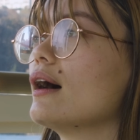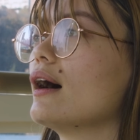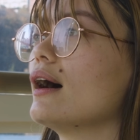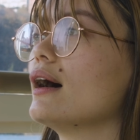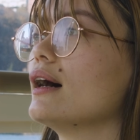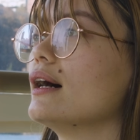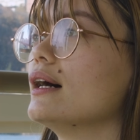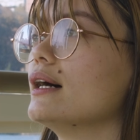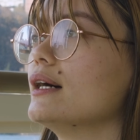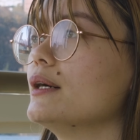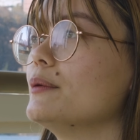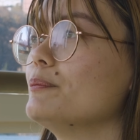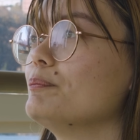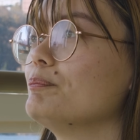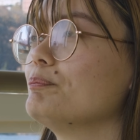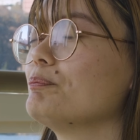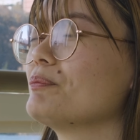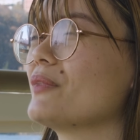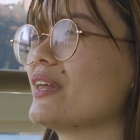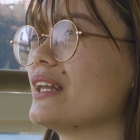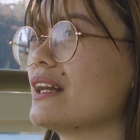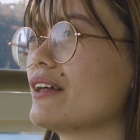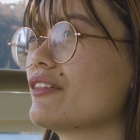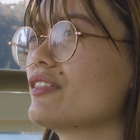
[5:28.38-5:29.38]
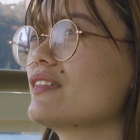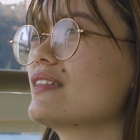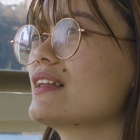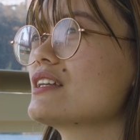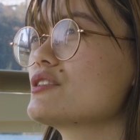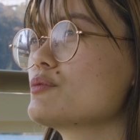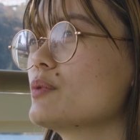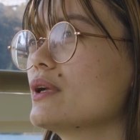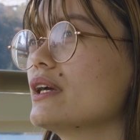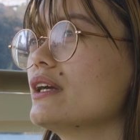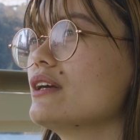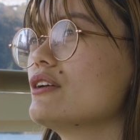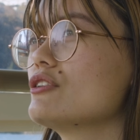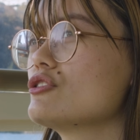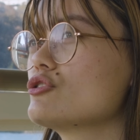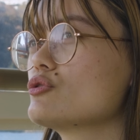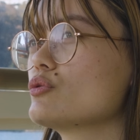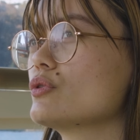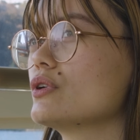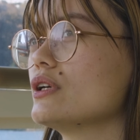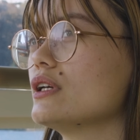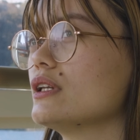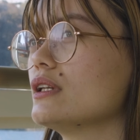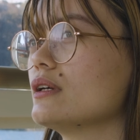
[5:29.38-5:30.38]
And I think that's why I
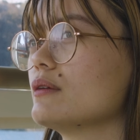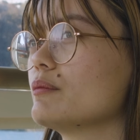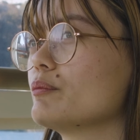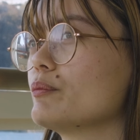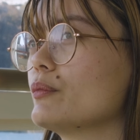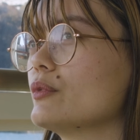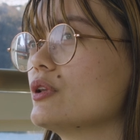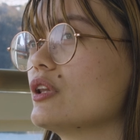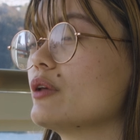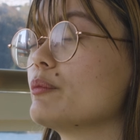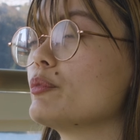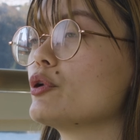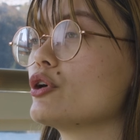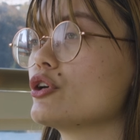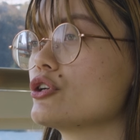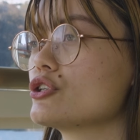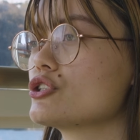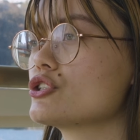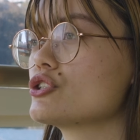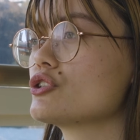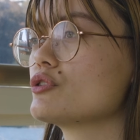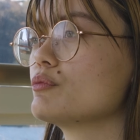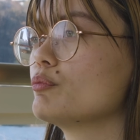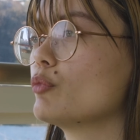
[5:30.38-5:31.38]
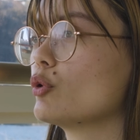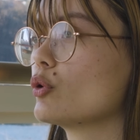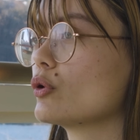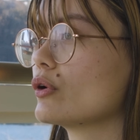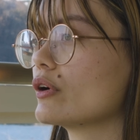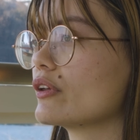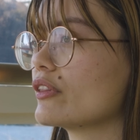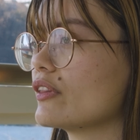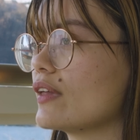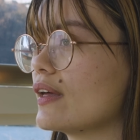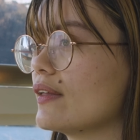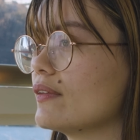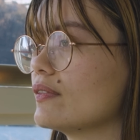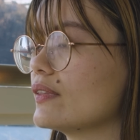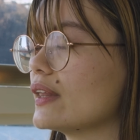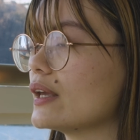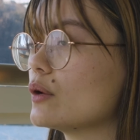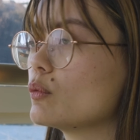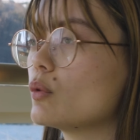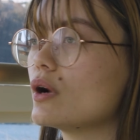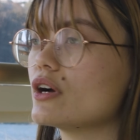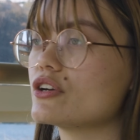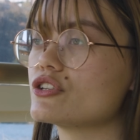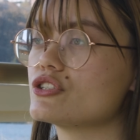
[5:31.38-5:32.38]
enjoyed La Push more than
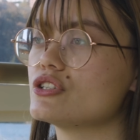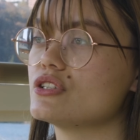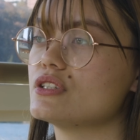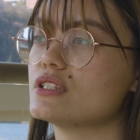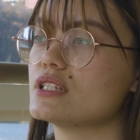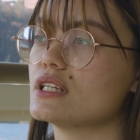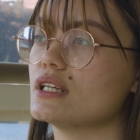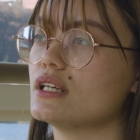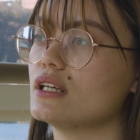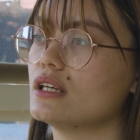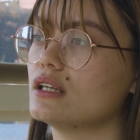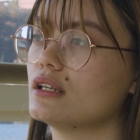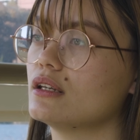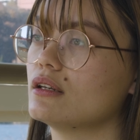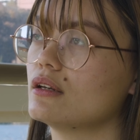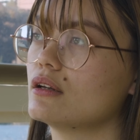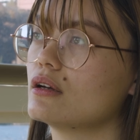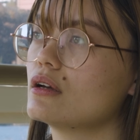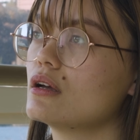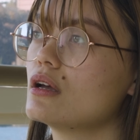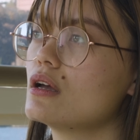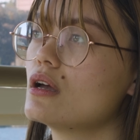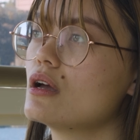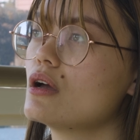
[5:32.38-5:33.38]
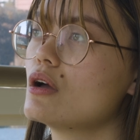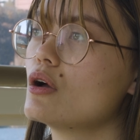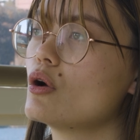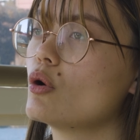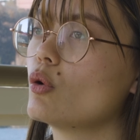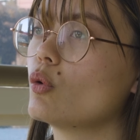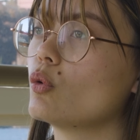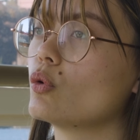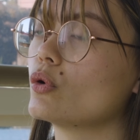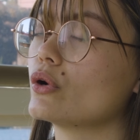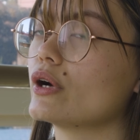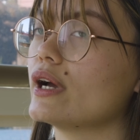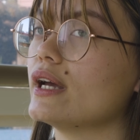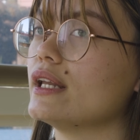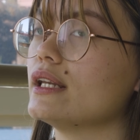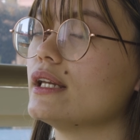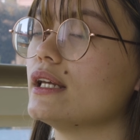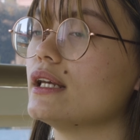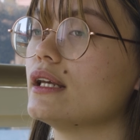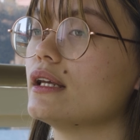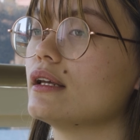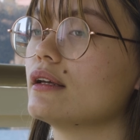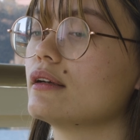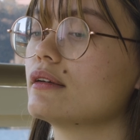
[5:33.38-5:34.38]
like Washington or
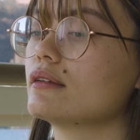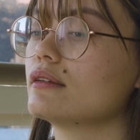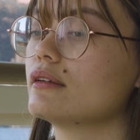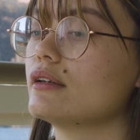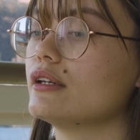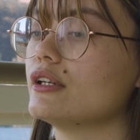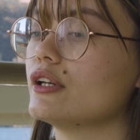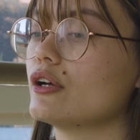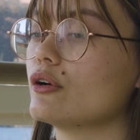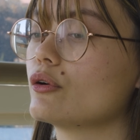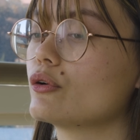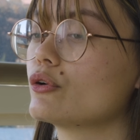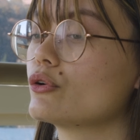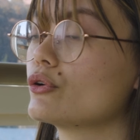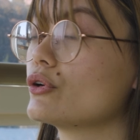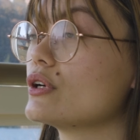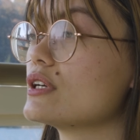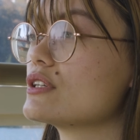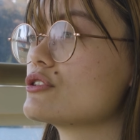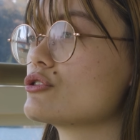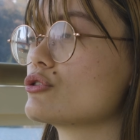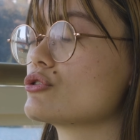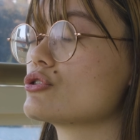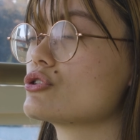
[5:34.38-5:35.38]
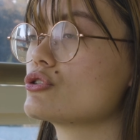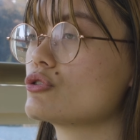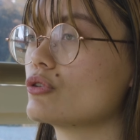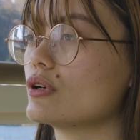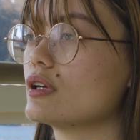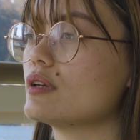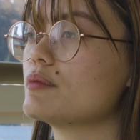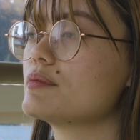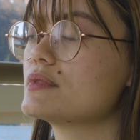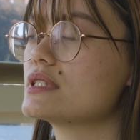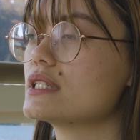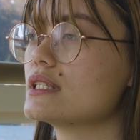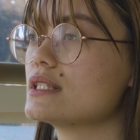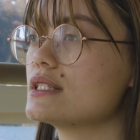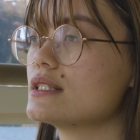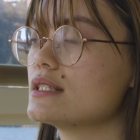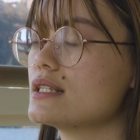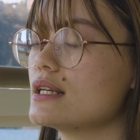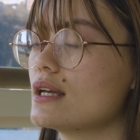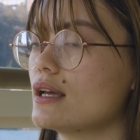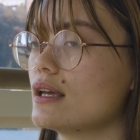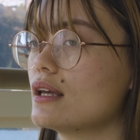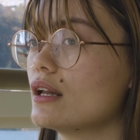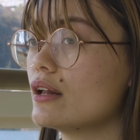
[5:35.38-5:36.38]
any, creeks or streams in
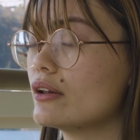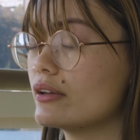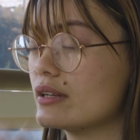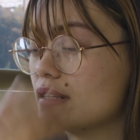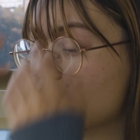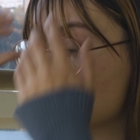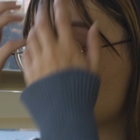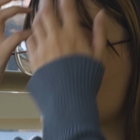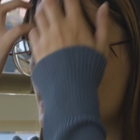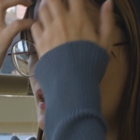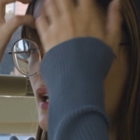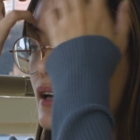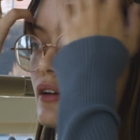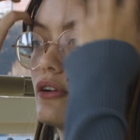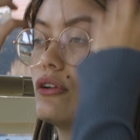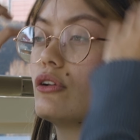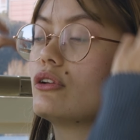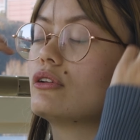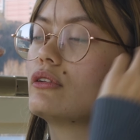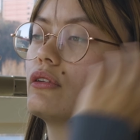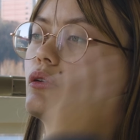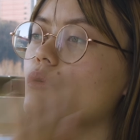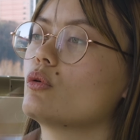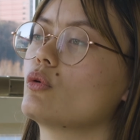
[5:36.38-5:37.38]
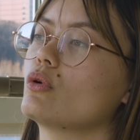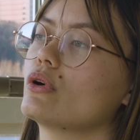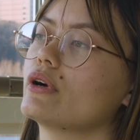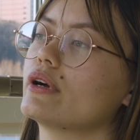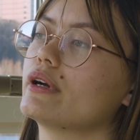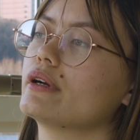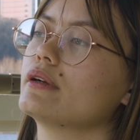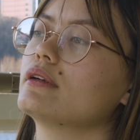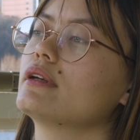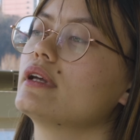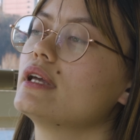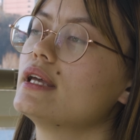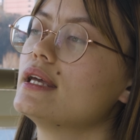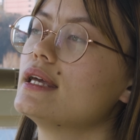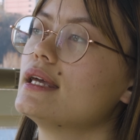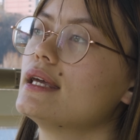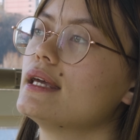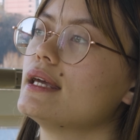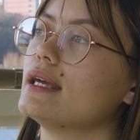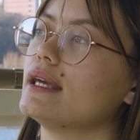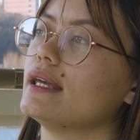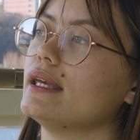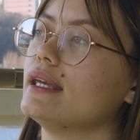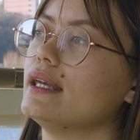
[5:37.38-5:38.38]
Seattle or
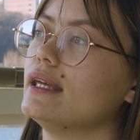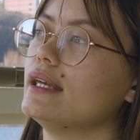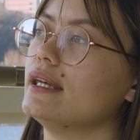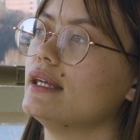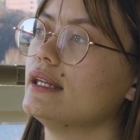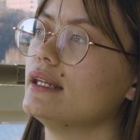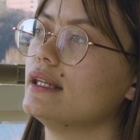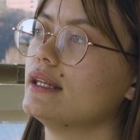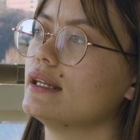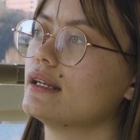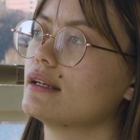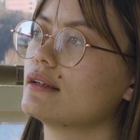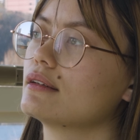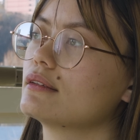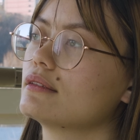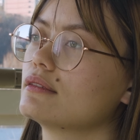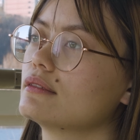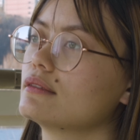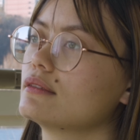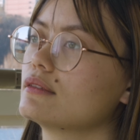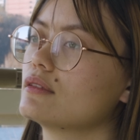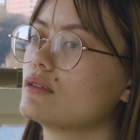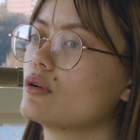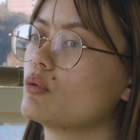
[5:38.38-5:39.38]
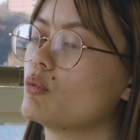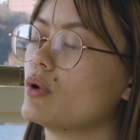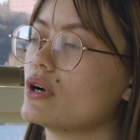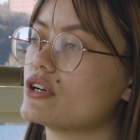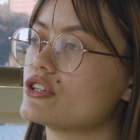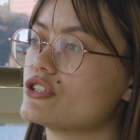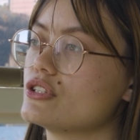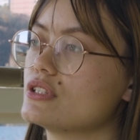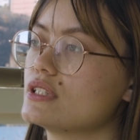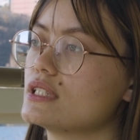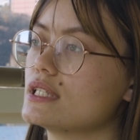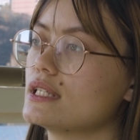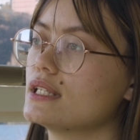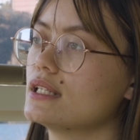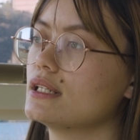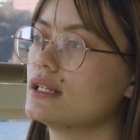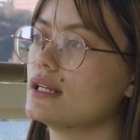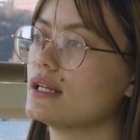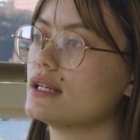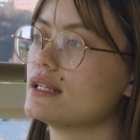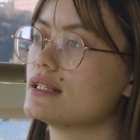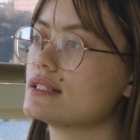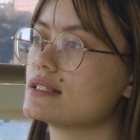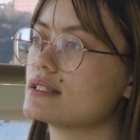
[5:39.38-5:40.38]
in
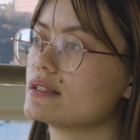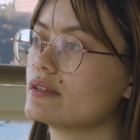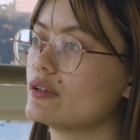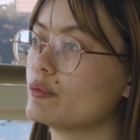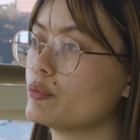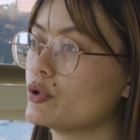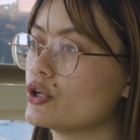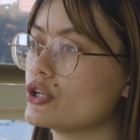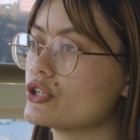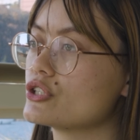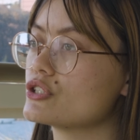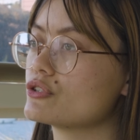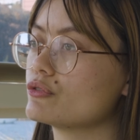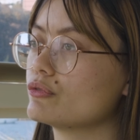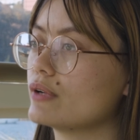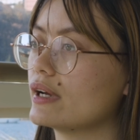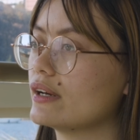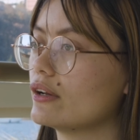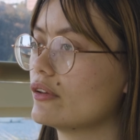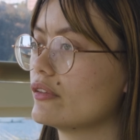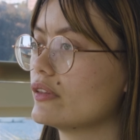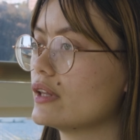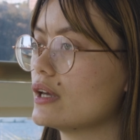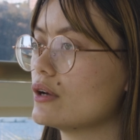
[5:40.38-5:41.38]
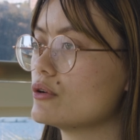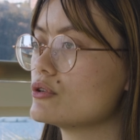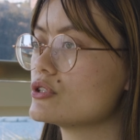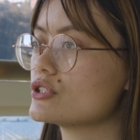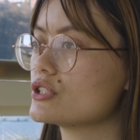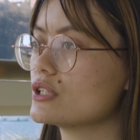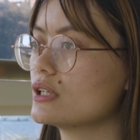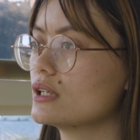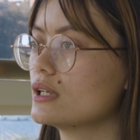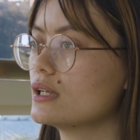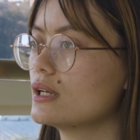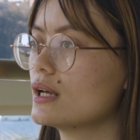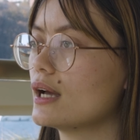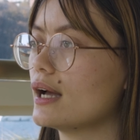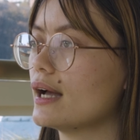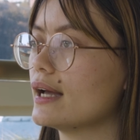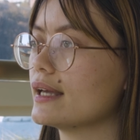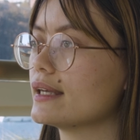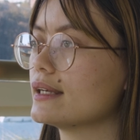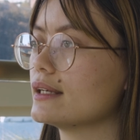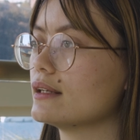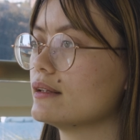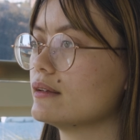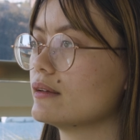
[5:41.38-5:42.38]
Washington is La Push right on the ocean.
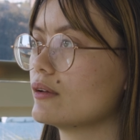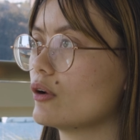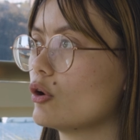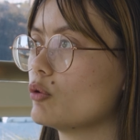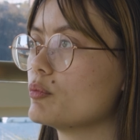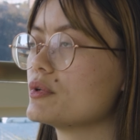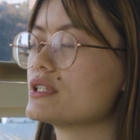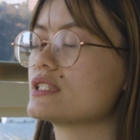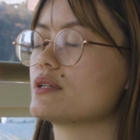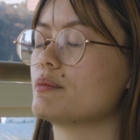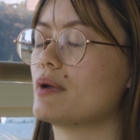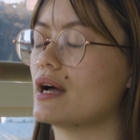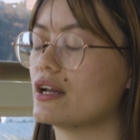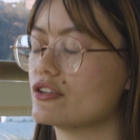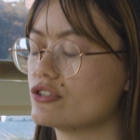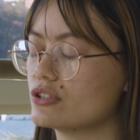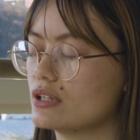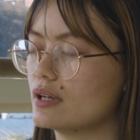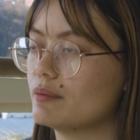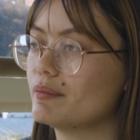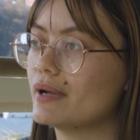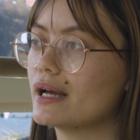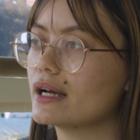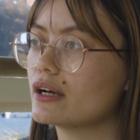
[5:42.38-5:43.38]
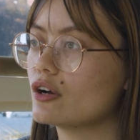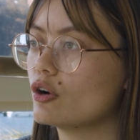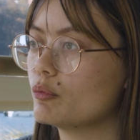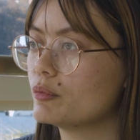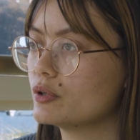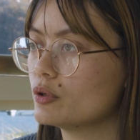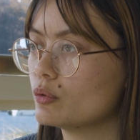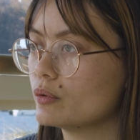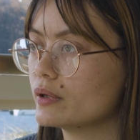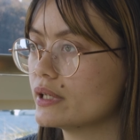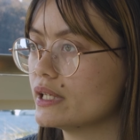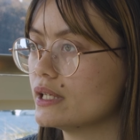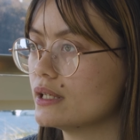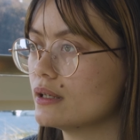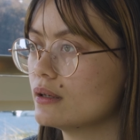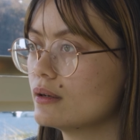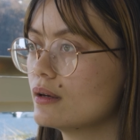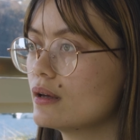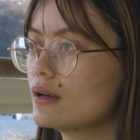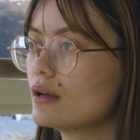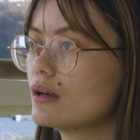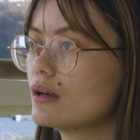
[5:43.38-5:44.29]
I can almost imagine I'm back home in Hawaii